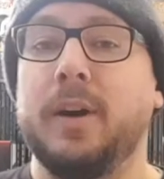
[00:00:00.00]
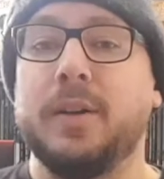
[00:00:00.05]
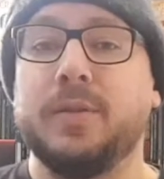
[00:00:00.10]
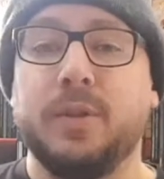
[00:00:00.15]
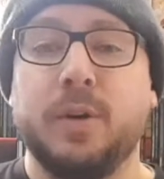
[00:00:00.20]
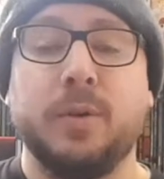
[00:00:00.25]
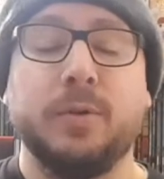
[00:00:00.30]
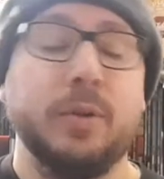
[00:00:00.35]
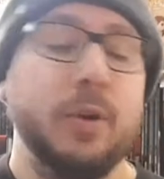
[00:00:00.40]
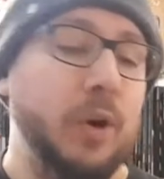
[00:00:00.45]
I
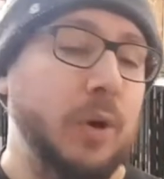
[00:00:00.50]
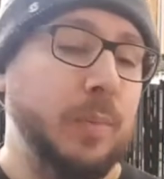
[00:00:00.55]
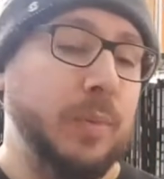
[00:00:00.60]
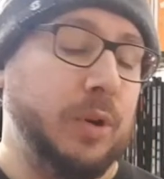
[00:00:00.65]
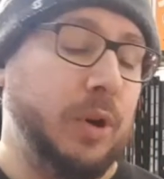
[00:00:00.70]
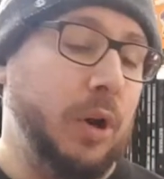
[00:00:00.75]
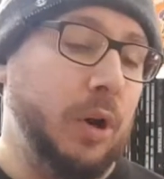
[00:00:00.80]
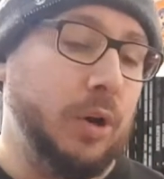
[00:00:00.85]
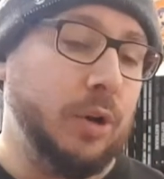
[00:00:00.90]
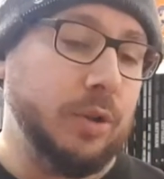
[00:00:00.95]
don't know,
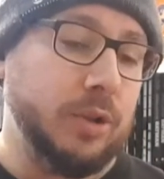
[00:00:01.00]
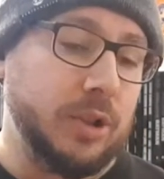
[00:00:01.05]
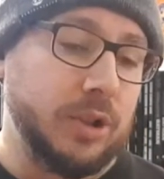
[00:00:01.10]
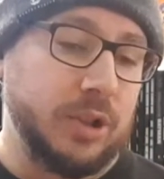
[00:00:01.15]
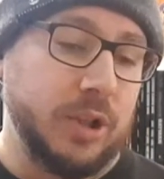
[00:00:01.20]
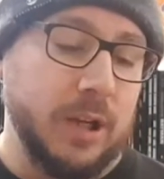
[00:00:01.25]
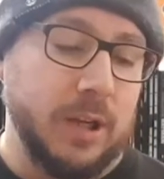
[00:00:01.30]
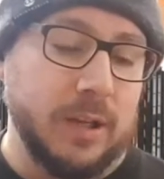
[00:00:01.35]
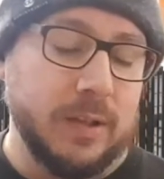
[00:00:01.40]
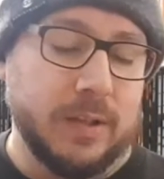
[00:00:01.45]

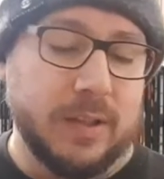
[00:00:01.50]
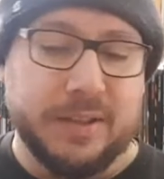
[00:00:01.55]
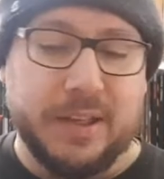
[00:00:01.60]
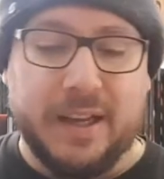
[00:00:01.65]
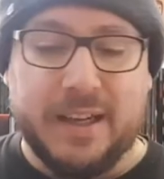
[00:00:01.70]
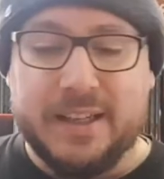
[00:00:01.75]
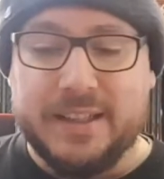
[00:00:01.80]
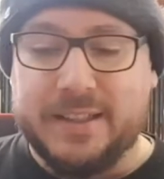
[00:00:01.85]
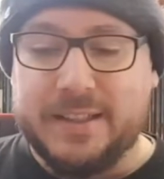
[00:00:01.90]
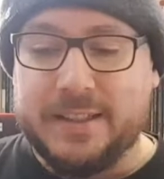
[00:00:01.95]
because
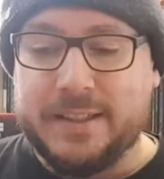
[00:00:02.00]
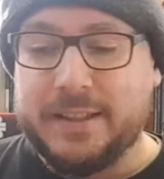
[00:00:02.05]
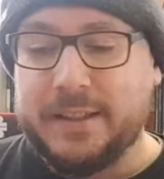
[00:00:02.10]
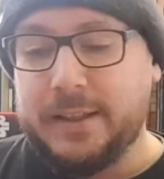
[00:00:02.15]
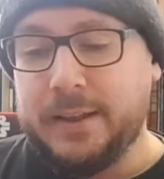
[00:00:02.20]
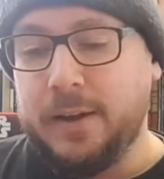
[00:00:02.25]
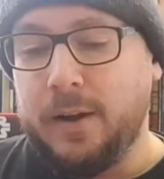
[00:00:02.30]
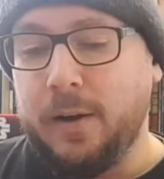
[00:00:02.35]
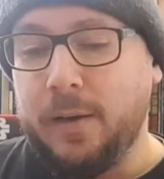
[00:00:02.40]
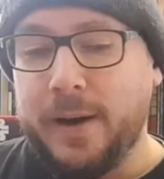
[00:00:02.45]

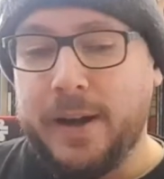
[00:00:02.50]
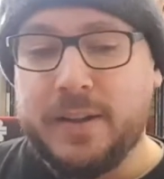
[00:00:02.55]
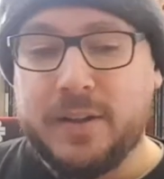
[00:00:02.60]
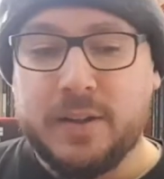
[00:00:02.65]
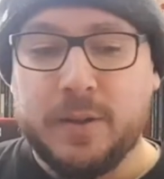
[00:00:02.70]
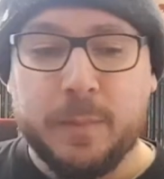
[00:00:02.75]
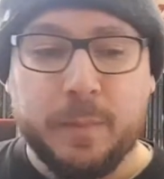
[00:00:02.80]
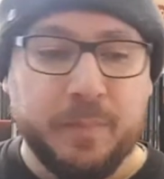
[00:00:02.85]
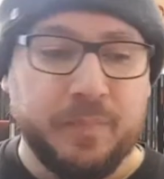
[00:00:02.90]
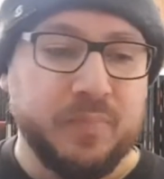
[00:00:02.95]
today's
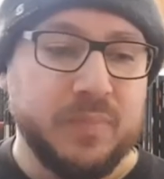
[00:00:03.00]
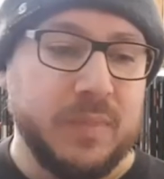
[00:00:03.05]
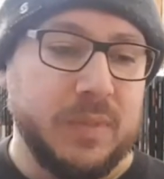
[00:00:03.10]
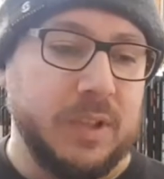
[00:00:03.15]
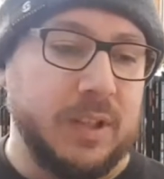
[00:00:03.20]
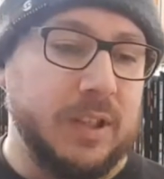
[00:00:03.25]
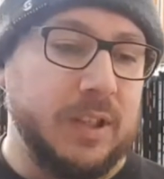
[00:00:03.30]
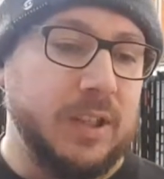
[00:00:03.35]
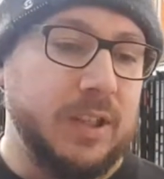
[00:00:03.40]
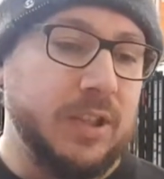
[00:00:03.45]
item
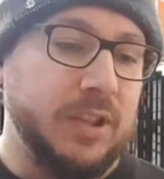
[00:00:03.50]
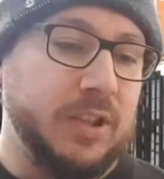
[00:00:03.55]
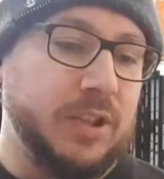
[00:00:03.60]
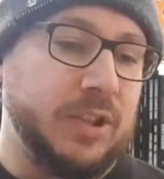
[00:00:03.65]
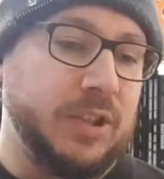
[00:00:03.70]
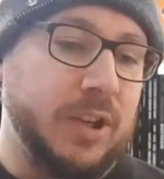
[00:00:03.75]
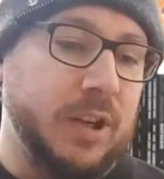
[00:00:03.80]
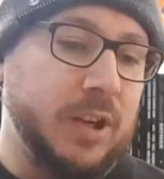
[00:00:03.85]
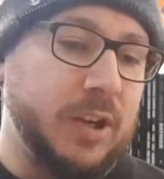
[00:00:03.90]
is